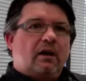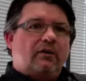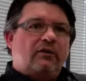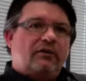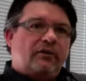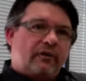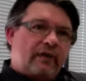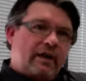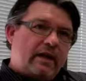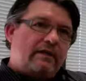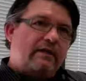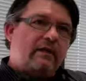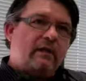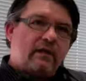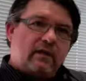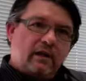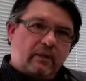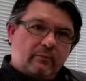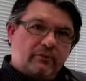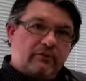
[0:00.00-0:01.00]
So that now
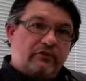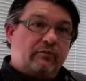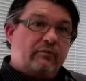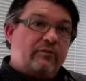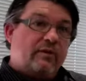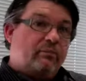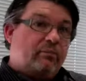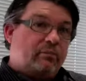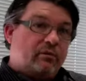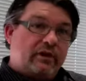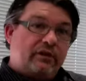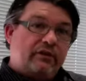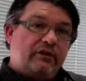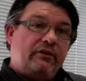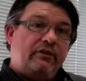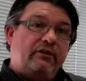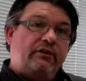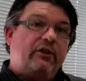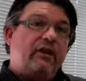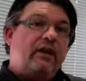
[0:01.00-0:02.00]
comes from the
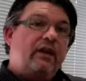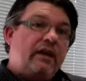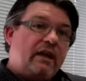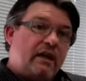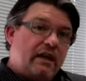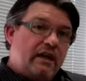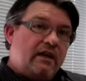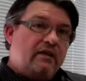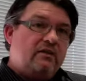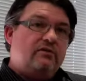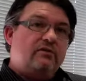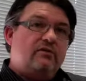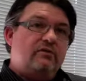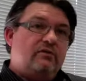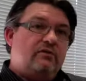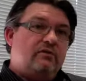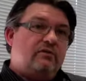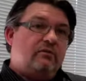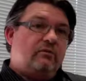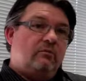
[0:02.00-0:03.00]
presses
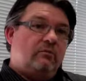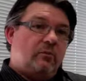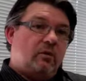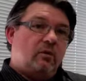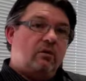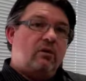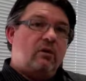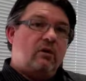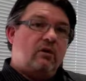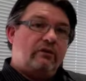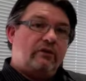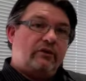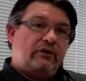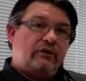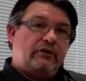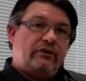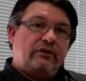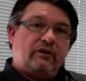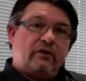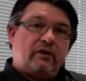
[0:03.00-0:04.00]
into
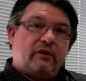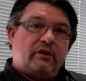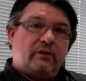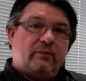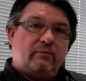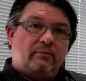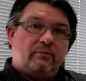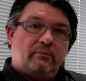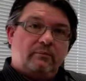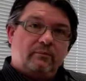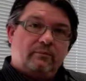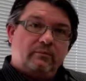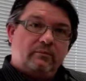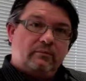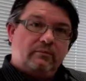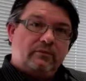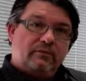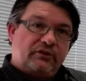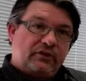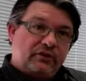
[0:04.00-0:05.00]
Moreover's
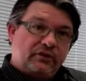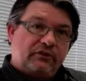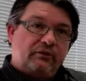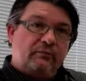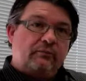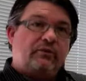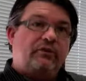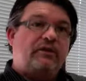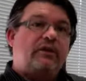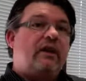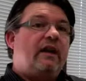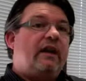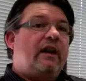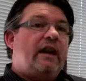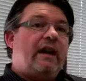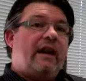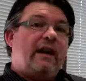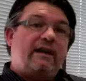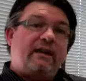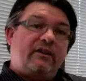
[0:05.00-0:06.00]
systems,
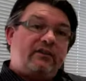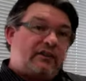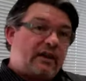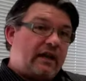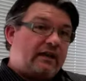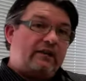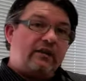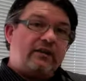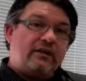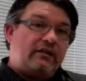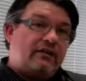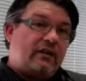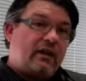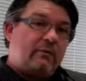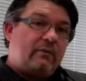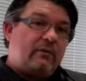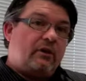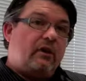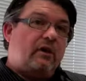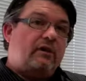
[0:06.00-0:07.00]
and exactly the
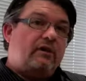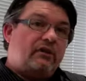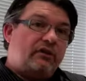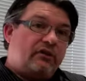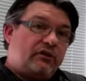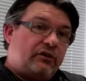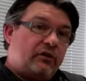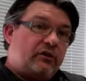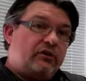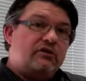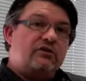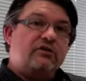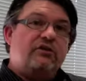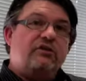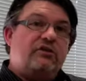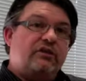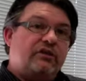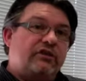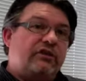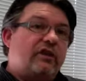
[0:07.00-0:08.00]
same kind of search
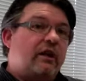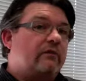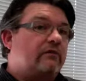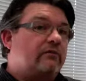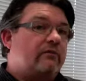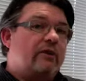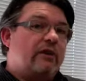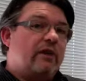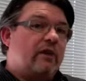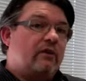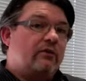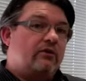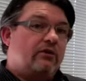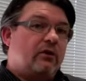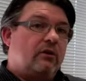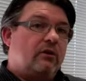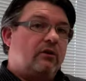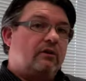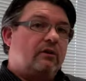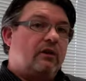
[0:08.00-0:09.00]
and discovery goes
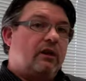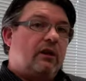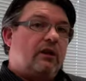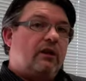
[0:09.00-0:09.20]
on.